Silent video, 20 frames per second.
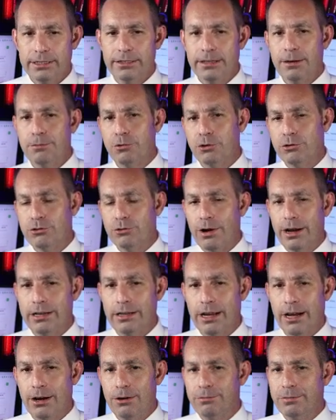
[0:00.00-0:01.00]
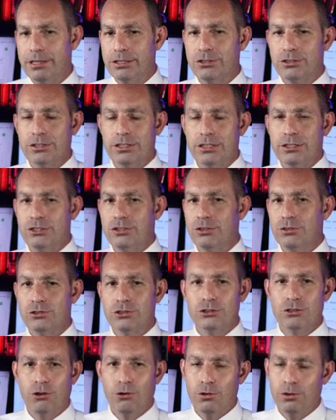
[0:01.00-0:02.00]
numbers right now because they're
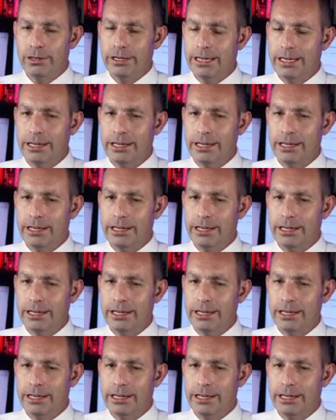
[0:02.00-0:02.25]
solely